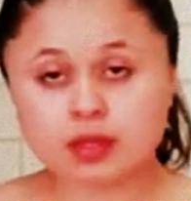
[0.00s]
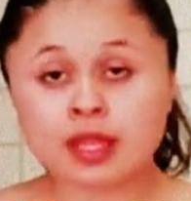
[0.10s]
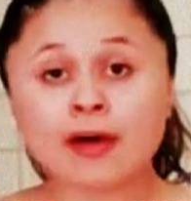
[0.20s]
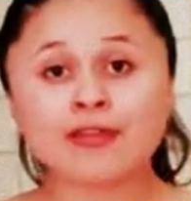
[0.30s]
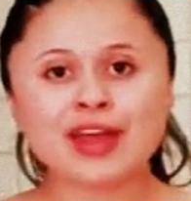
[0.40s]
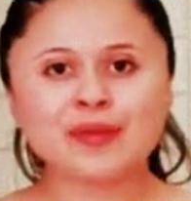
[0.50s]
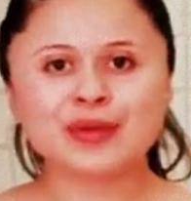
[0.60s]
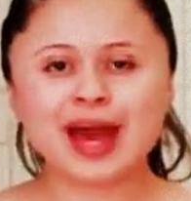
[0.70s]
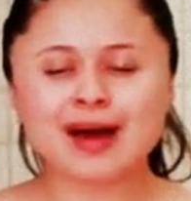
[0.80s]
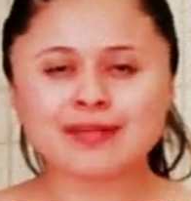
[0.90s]
Now
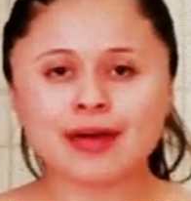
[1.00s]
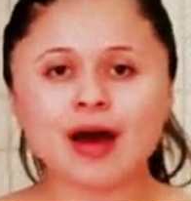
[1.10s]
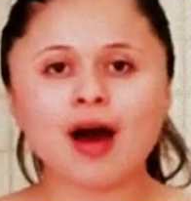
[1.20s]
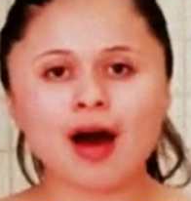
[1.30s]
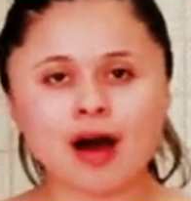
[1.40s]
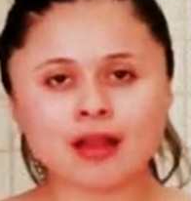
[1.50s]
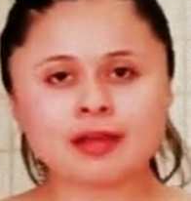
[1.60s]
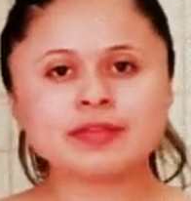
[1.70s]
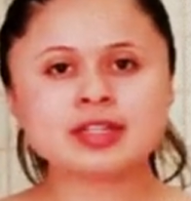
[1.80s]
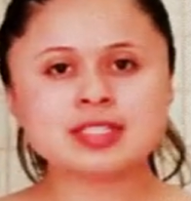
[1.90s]
that we have all
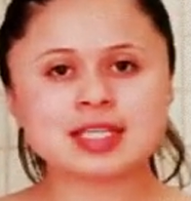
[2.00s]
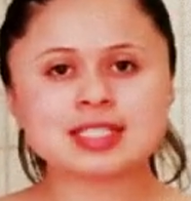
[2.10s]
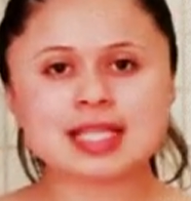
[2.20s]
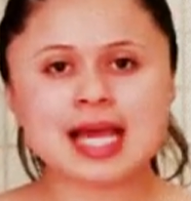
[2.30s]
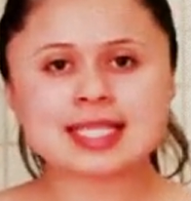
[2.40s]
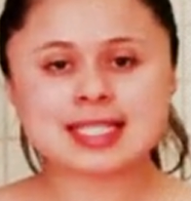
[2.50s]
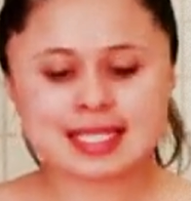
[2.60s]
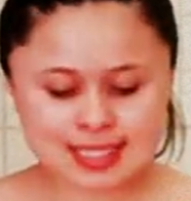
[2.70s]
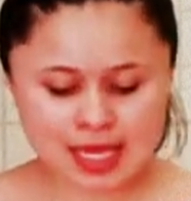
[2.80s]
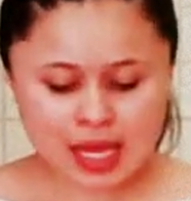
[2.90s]
of our 6
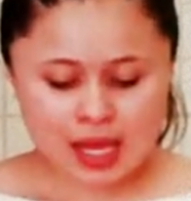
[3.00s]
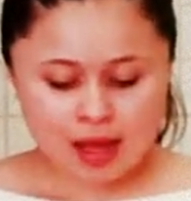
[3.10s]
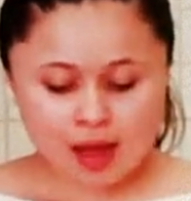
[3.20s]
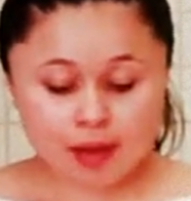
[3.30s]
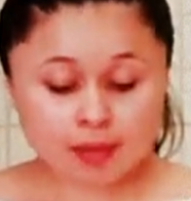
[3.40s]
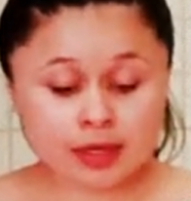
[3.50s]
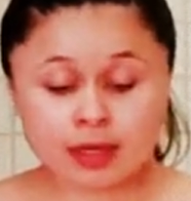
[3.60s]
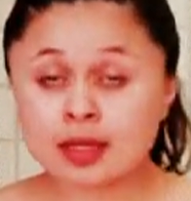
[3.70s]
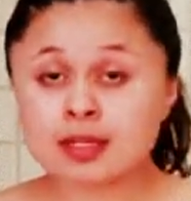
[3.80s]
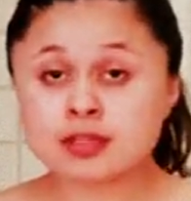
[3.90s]
slices
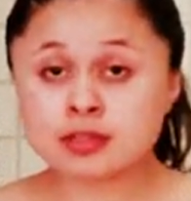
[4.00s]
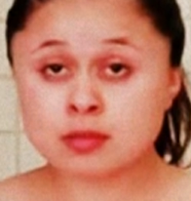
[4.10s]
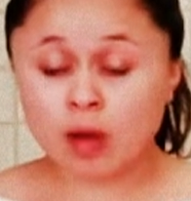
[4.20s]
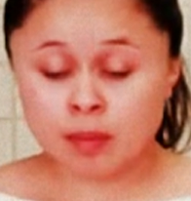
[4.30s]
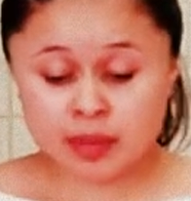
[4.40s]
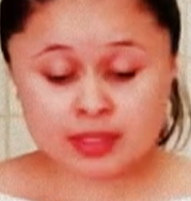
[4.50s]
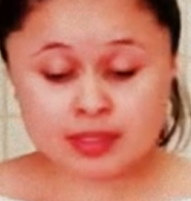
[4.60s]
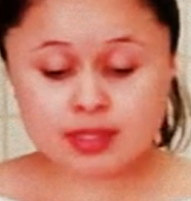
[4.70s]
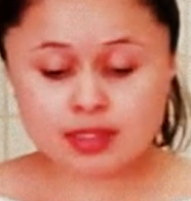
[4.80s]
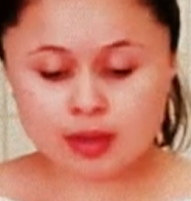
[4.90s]
cut into small
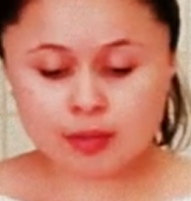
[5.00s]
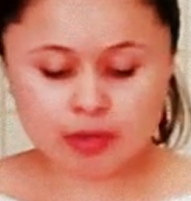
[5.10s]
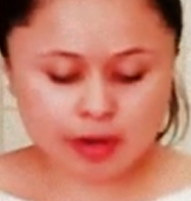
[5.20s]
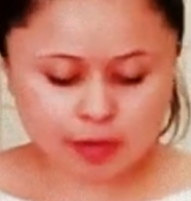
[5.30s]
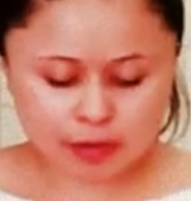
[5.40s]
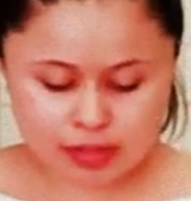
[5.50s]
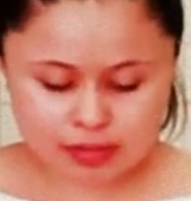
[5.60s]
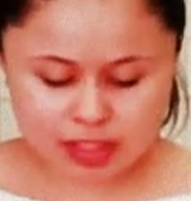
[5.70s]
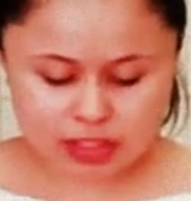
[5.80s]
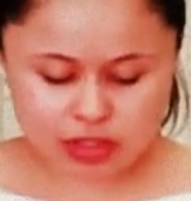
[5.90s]
pieces, we are going
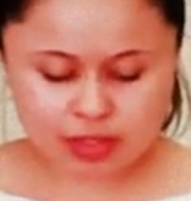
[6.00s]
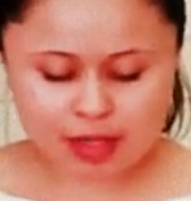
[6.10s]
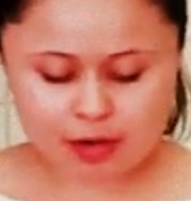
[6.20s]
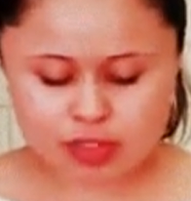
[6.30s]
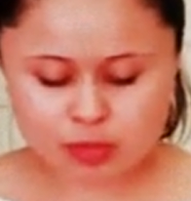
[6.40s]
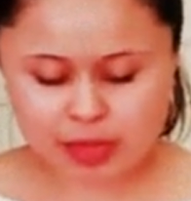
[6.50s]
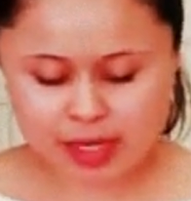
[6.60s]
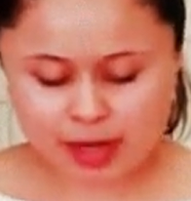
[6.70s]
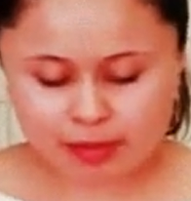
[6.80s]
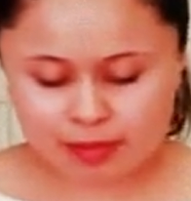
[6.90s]
to make sure they are
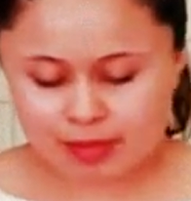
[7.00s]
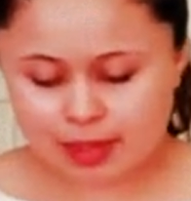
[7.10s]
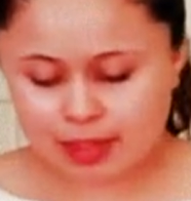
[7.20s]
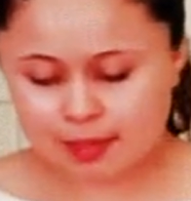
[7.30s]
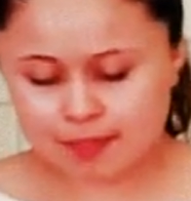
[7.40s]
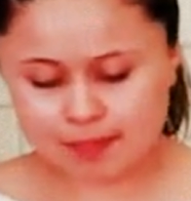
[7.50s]
spread out evenly.